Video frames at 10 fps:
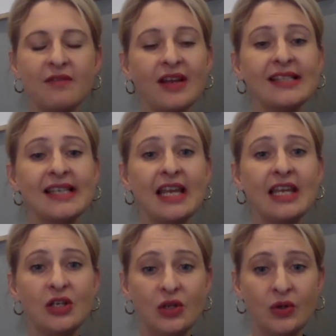But if
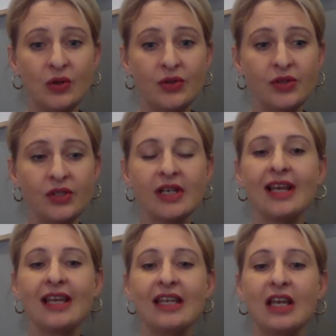I say
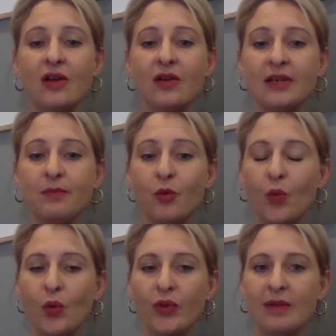used, he
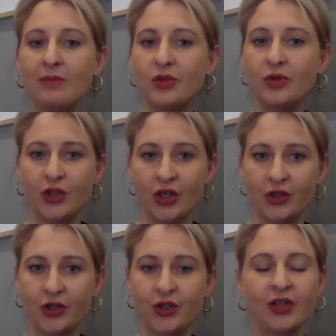only wore them to
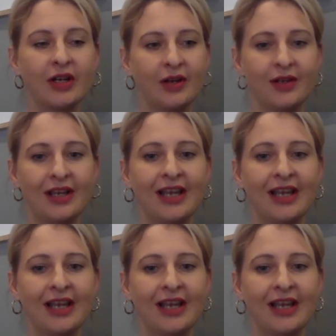church.